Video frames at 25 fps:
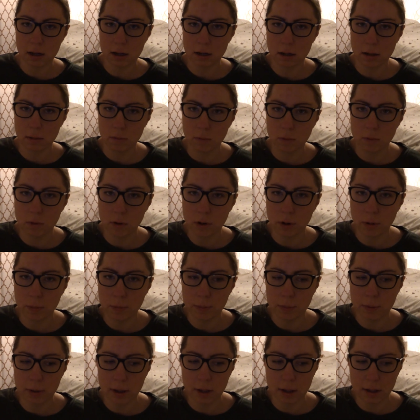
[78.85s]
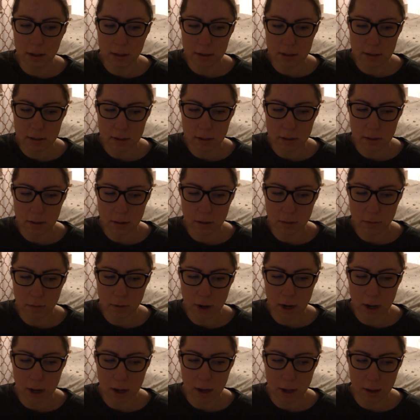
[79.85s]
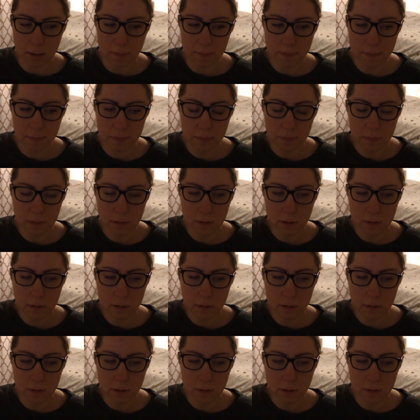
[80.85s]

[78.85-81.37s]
I woke up at 3 AM.